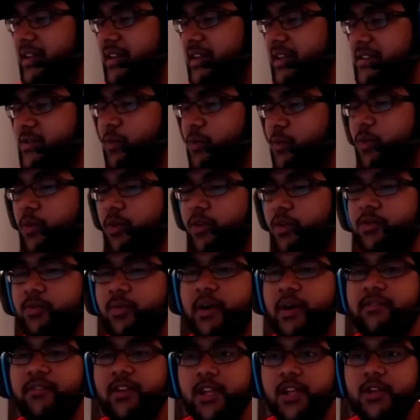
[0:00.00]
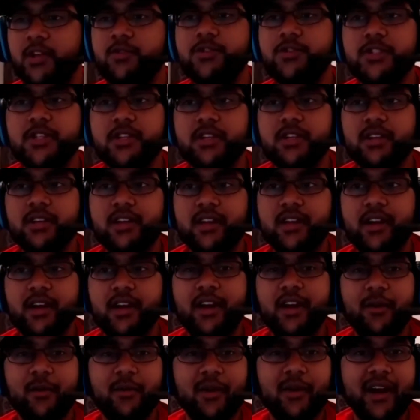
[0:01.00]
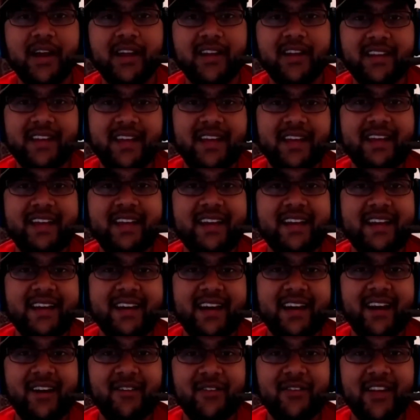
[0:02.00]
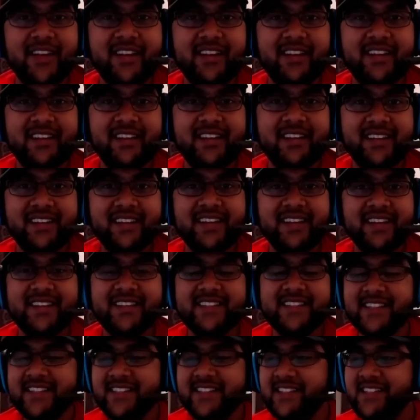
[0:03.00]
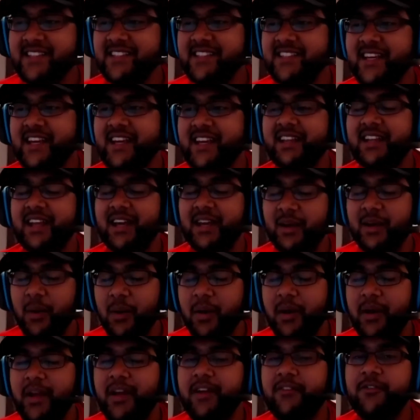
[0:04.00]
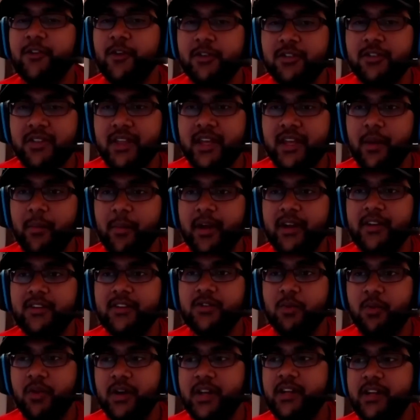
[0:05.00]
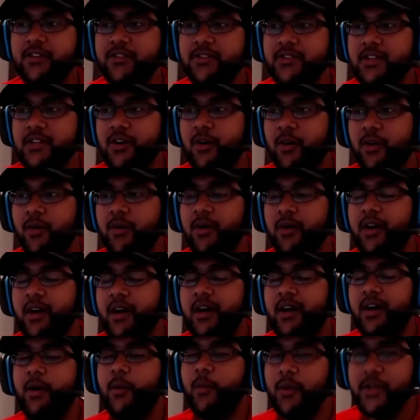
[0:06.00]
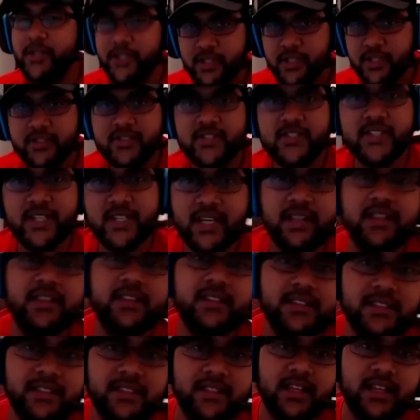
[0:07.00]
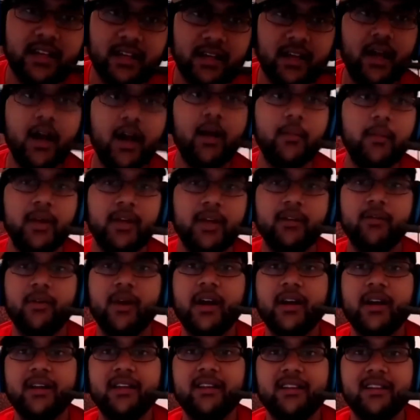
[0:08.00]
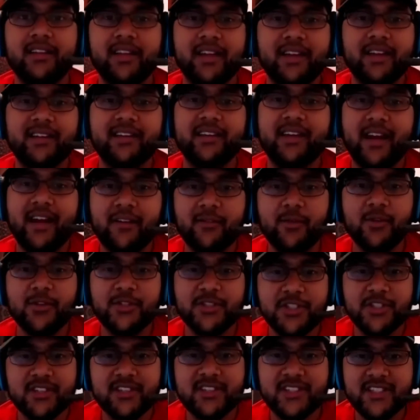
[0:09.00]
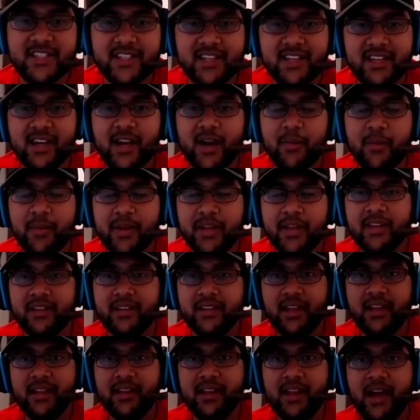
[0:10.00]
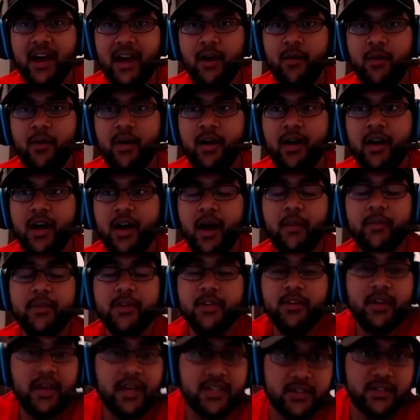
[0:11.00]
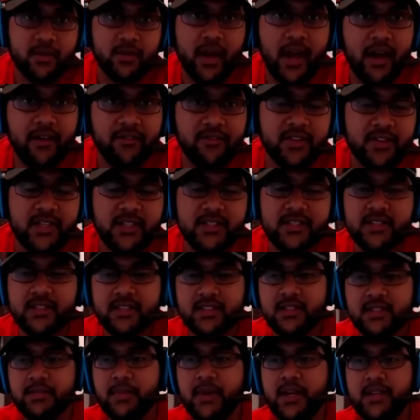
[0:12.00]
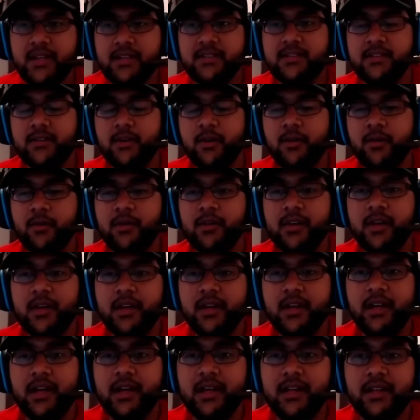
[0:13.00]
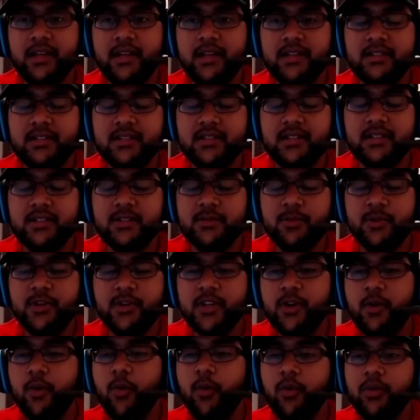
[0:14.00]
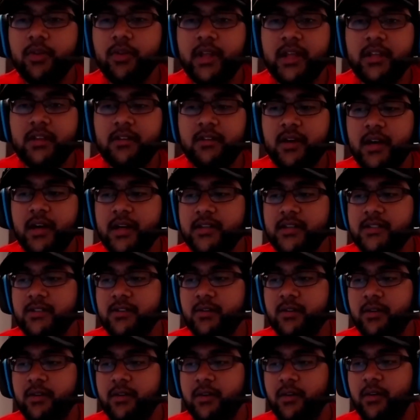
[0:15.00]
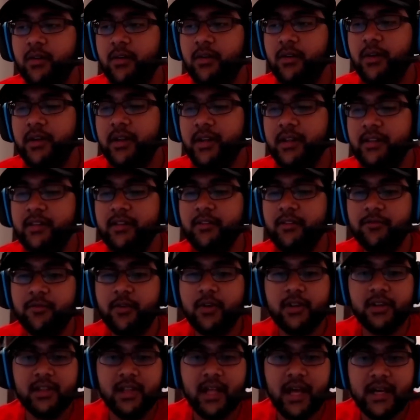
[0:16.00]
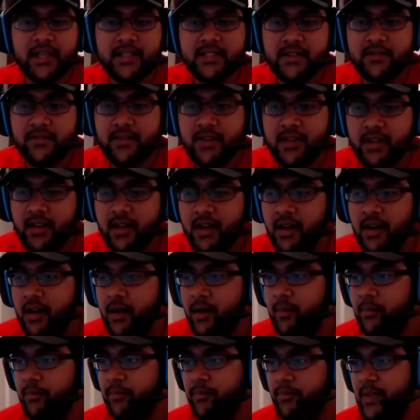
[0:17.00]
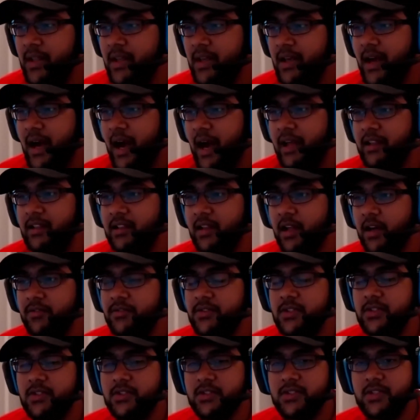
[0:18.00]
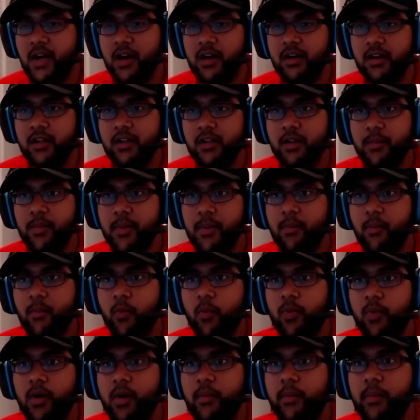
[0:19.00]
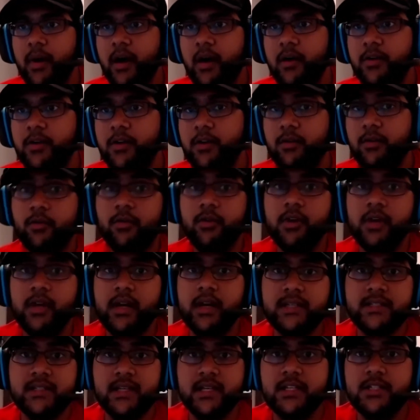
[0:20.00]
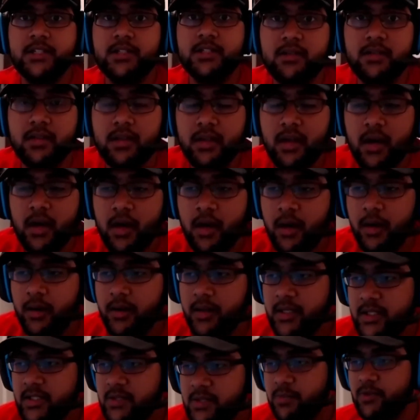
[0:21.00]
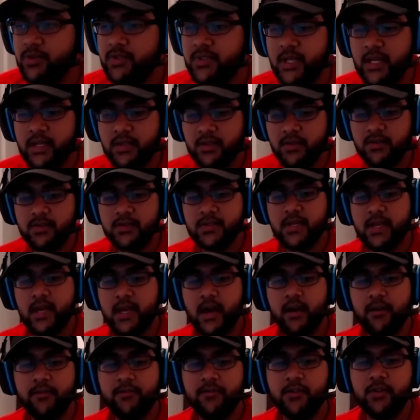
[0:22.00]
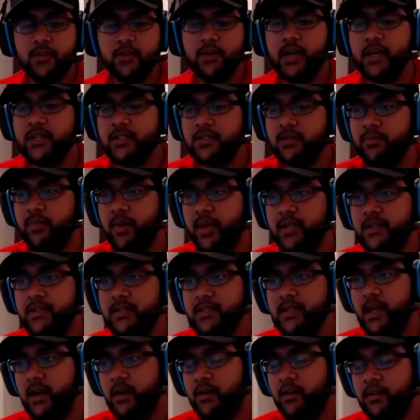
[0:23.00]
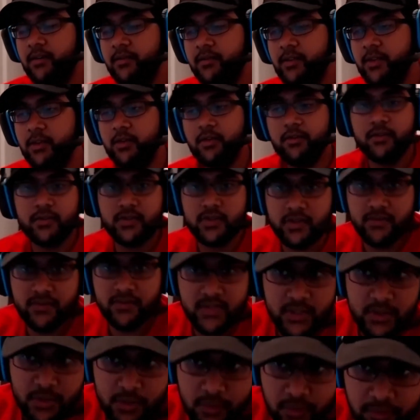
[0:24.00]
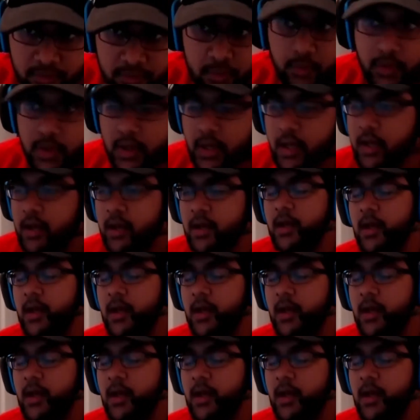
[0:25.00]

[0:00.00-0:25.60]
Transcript: it's a world revolution, right? I mean, it's insane. Like, if you think about it, 20 years ago, we should have seen this thing coming, right? Like, everyone should have seen it coming. And now, I mean, you guys are athletes in the space, so it's pretty cool that you guys are in the front lines of it. I'd love to talk a little bit more about your organization, Esports at UCF. You guys are based out of the University of Central Florida.